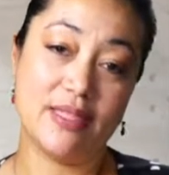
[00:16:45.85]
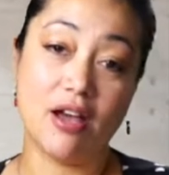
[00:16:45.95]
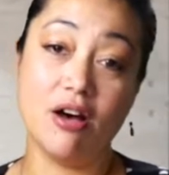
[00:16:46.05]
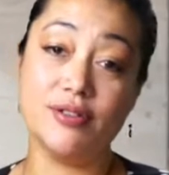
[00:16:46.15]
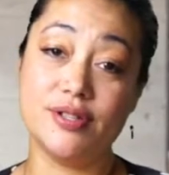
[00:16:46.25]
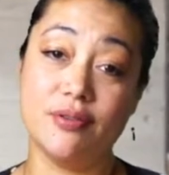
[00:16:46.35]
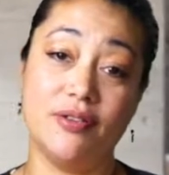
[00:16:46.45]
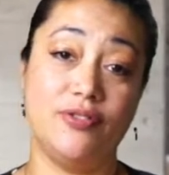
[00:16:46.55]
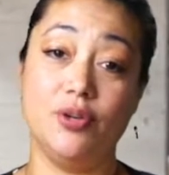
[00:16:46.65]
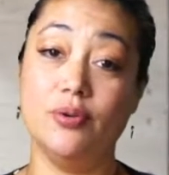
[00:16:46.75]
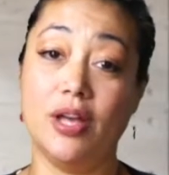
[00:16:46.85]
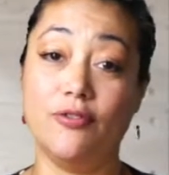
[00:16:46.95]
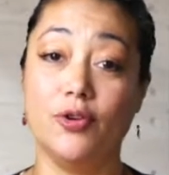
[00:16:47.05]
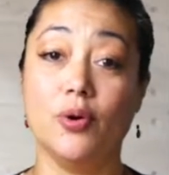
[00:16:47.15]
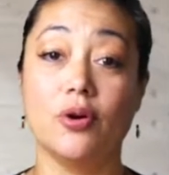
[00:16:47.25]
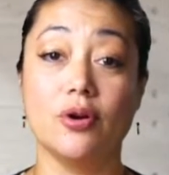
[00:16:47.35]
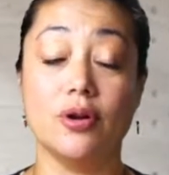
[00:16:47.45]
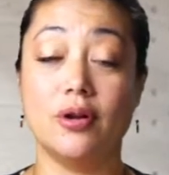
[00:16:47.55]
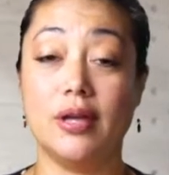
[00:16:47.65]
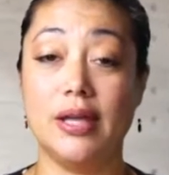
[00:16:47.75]
And they also, if you
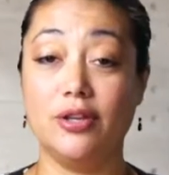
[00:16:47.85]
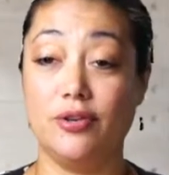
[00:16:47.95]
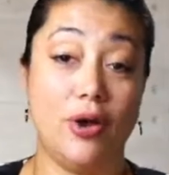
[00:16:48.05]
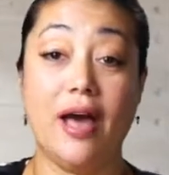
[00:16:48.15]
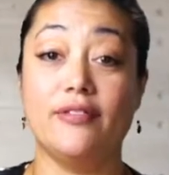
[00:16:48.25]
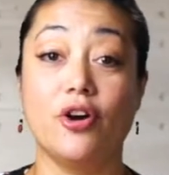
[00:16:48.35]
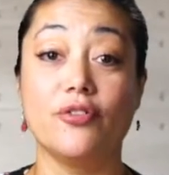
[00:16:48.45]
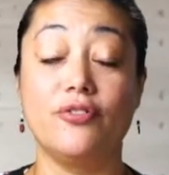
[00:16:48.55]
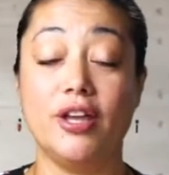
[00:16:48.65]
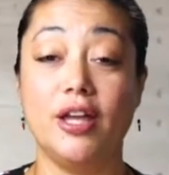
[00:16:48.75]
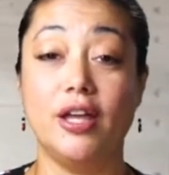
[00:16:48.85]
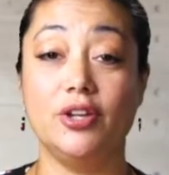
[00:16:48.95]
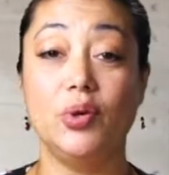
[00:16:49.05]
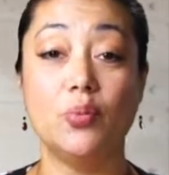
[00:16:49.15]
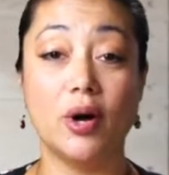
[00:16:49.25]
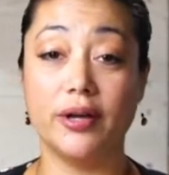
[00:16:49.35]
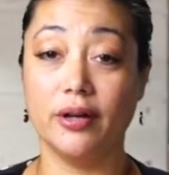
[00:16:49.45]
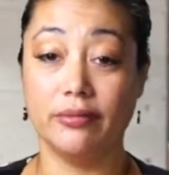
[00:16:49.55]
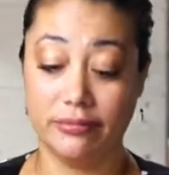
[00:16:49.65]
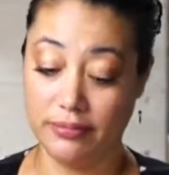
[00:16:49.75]
have an RV and you want
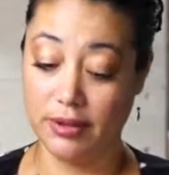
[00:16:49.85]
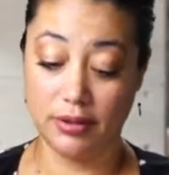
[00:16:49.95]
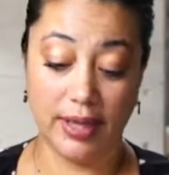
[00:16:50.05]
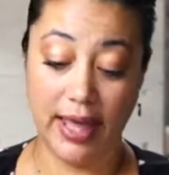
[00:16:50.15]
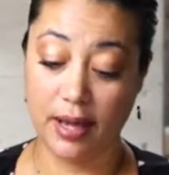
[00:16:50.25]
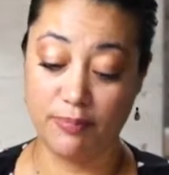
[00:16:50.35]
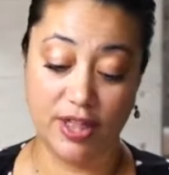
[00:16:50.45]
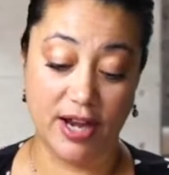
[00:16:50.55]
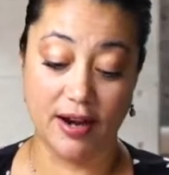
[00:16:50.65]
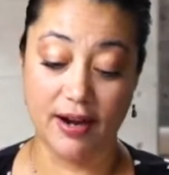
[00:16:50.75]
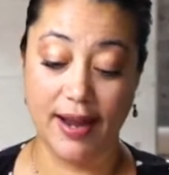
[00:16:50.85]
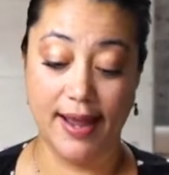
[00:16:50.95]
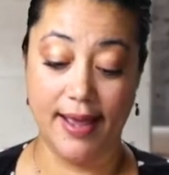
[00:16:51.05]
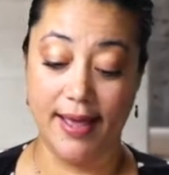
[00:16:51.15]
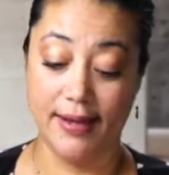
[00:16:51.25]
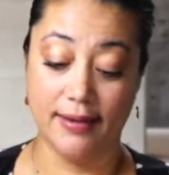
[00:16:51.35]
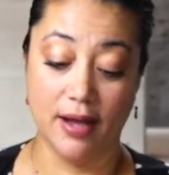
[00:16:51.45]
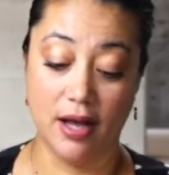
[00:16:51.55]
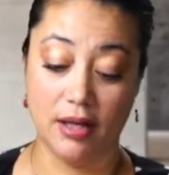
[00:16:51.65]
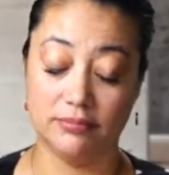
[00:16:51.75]
to head up there
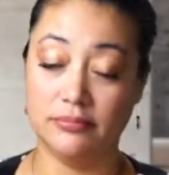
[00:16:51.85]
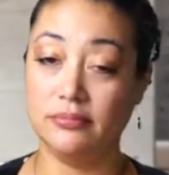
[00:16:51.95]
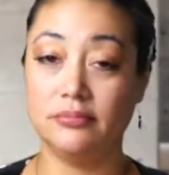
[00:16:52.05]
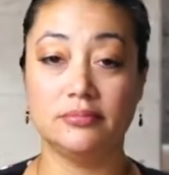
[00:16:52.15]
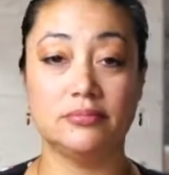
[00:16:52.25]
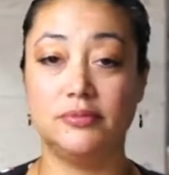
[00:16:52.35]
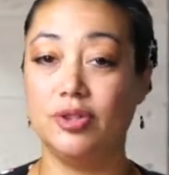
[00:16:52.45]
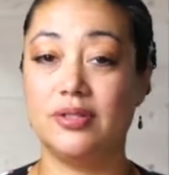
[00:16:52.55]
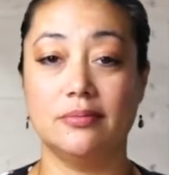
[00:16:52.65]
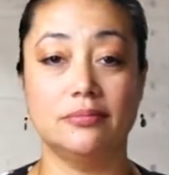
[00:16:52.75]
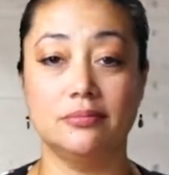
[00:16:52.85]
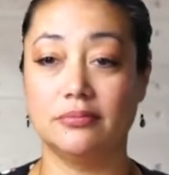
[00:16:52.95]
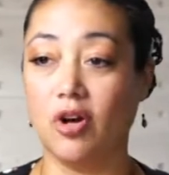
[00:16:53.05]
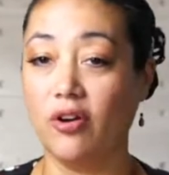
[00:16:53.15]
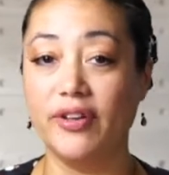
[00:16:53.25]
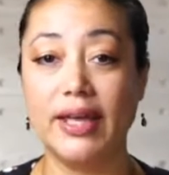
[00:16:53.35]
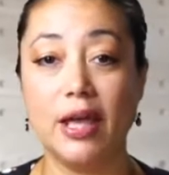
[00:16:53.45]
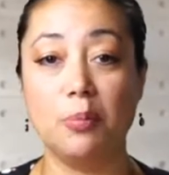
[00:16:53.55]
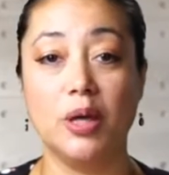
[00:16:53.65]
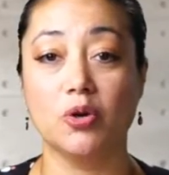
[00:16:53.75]
and do some RV
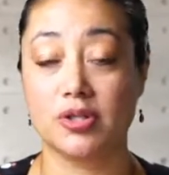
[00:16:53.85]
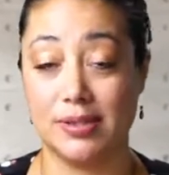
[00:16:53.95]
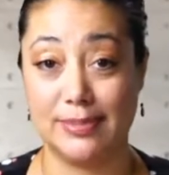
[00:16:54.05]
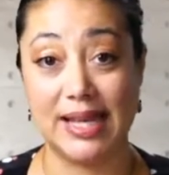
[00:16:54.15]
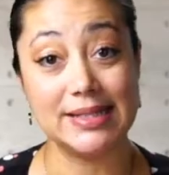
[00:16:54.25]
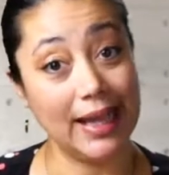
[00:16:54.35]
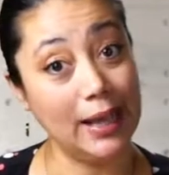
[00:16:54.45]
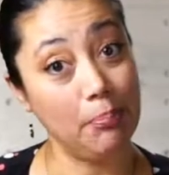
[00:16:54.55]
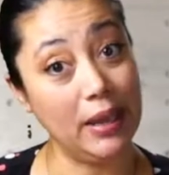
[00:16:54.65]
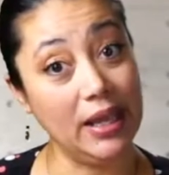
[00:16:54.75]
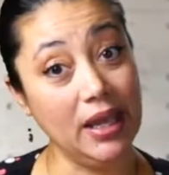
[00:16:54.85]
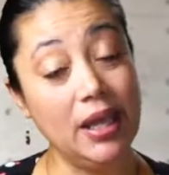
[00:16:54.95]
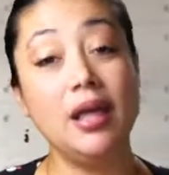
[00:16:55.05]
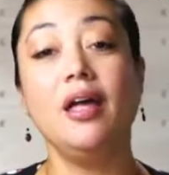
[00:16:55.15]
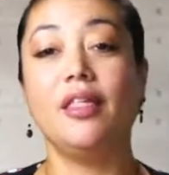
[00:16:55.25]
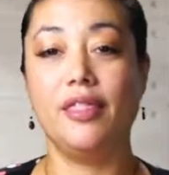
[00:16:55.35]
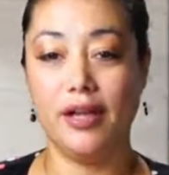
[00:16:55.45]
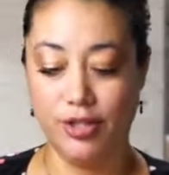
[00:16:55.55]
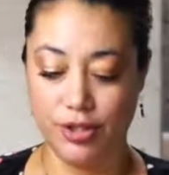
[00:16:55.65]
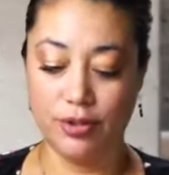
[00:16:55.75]
camping or some tent camping,
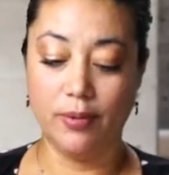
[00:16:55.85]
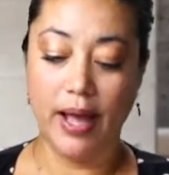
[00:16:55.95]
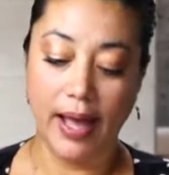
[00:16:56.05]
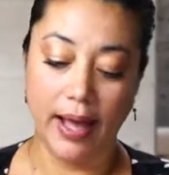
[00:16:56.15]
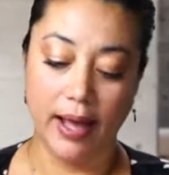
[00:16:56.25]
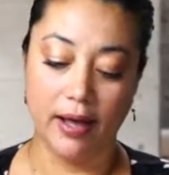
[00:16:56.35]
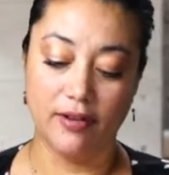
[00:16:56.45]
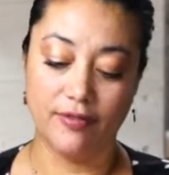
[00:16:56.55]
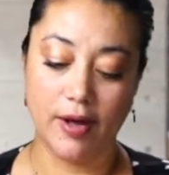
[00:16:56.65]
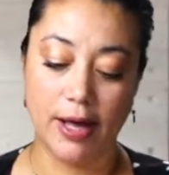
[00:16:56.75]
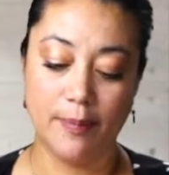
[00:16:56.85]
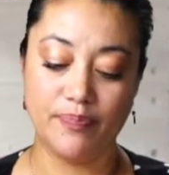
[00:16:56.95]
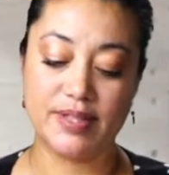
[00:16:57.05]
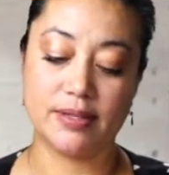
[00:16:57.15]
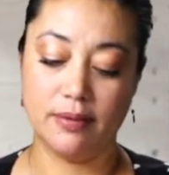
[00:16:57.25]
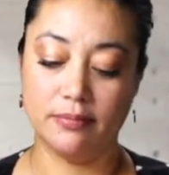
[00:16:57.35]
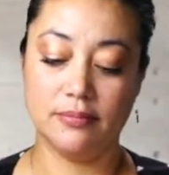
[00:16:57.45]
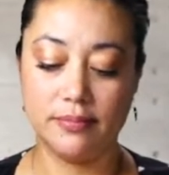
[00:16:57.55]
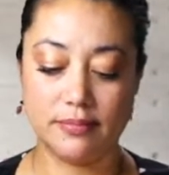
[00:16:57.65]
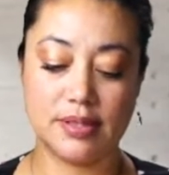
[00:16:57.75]
they do have
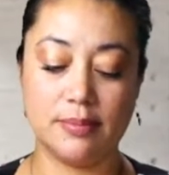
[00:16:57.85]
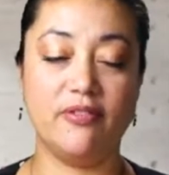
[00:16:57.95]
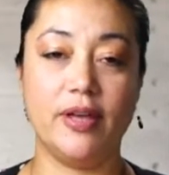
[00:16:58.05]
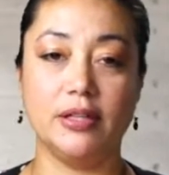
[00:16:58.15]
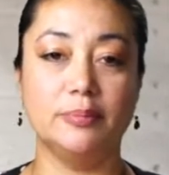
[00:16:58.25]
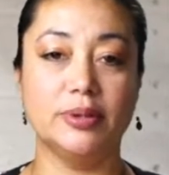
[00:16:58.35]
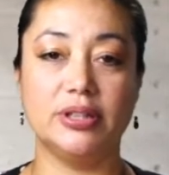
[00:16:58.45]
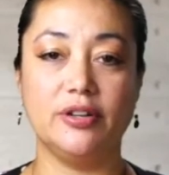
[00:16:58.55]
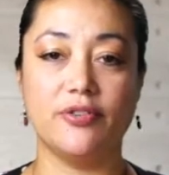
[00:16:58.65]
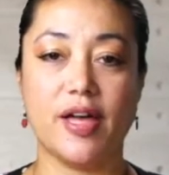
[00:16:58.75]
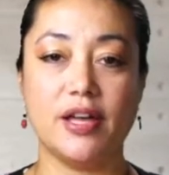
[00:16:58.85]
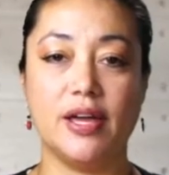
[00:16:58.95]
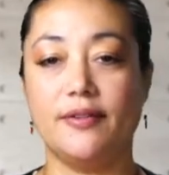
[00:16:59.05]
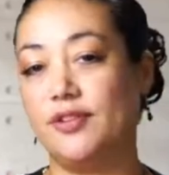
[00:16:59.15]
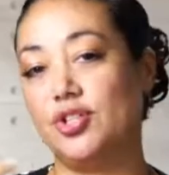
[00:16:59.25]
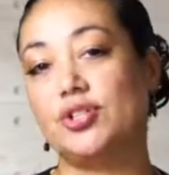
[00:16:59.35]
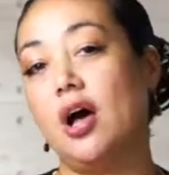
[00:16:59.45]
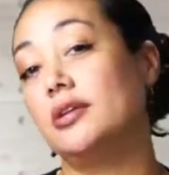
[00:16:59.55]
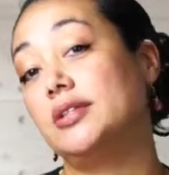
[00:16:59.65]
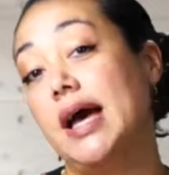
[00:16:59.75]
some availability for that. You have to just
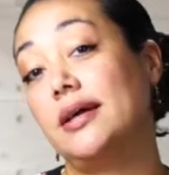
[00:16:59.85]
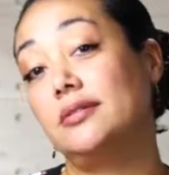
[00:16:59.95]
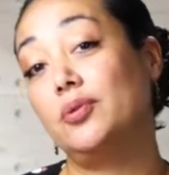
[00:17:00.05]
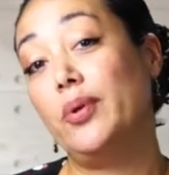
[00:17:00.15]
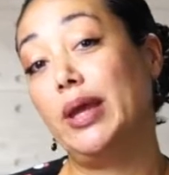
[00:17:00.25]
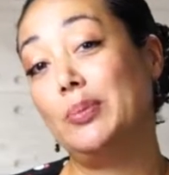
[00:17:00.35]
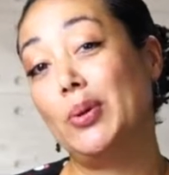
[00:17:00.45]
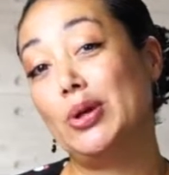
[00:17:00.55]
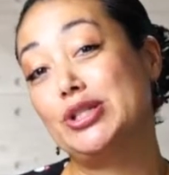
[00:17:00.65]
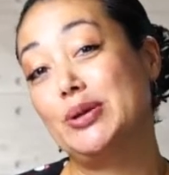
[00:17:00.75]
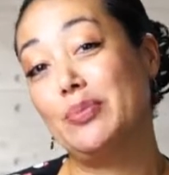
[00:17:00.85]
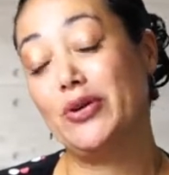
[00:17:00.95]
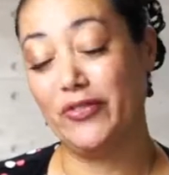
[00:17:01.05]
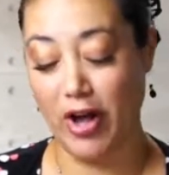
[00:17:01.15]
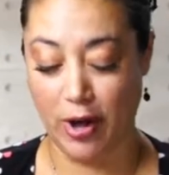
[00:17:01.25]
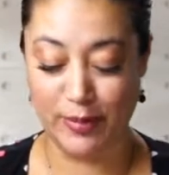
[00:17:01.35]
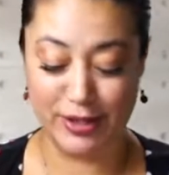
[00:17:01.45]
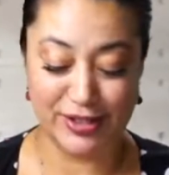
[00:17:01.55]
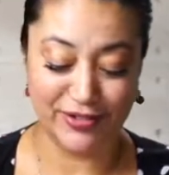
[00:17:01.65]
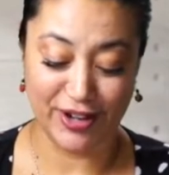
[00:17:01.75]
contact the Wickenburg Chamber of
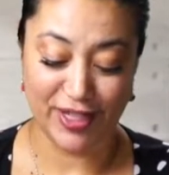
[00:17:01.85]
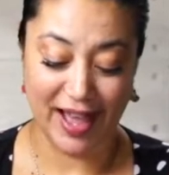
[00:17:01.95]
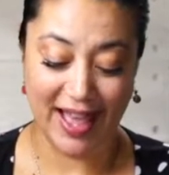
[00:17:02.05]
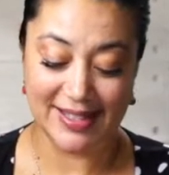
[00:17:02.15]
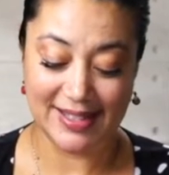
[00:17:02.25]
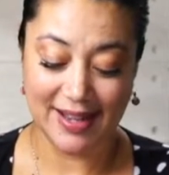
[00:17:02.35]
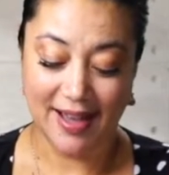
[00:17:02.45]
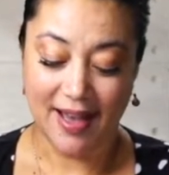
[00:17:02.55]
Commerce for that.